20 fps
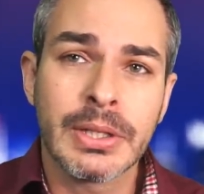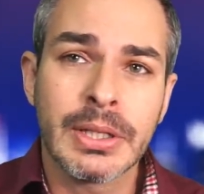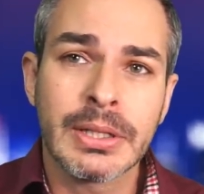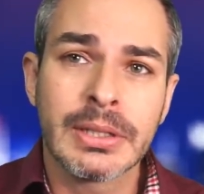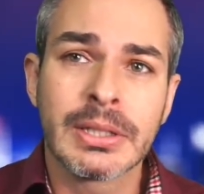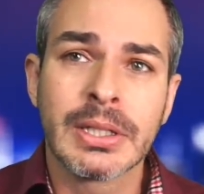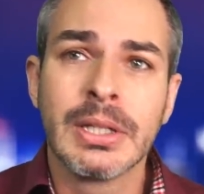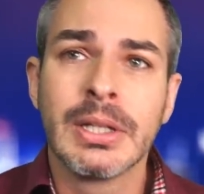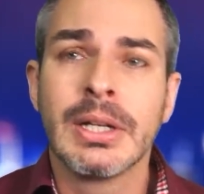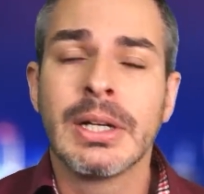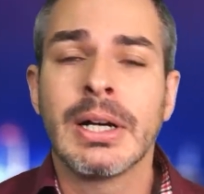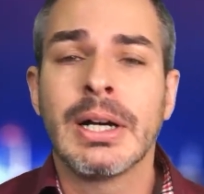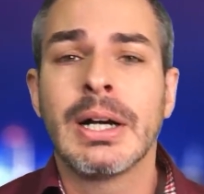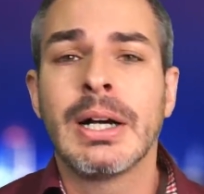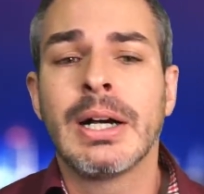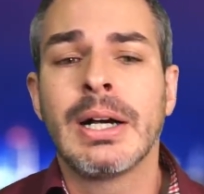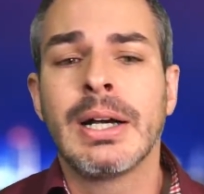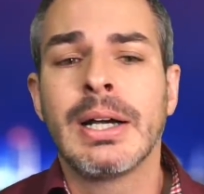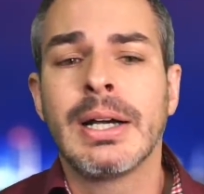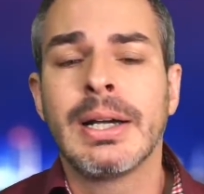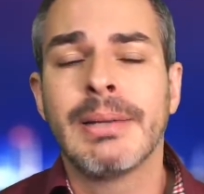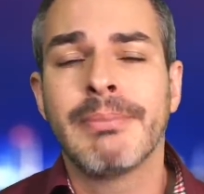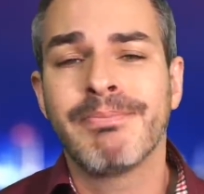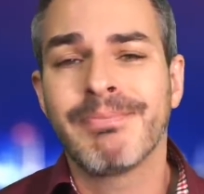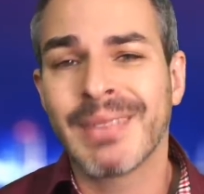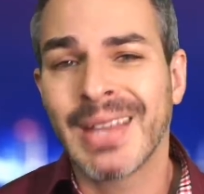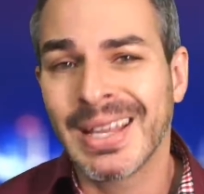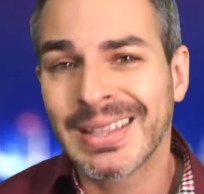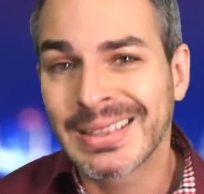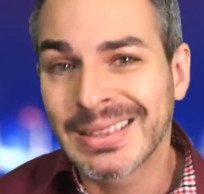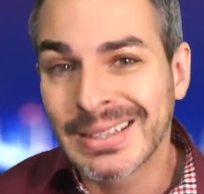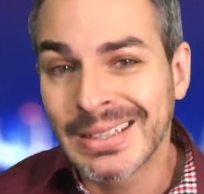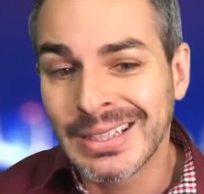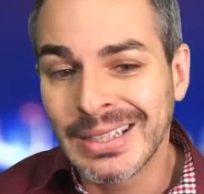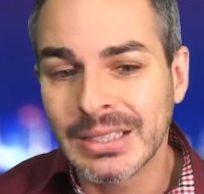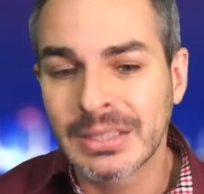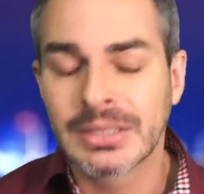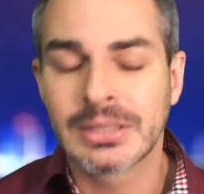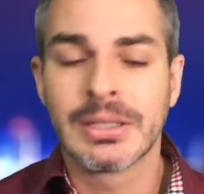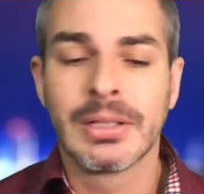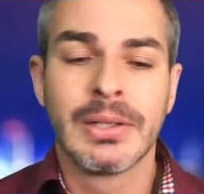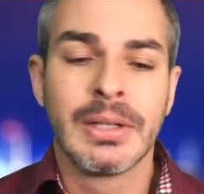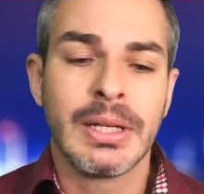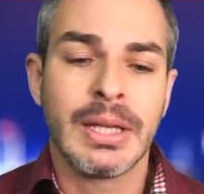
it, at least.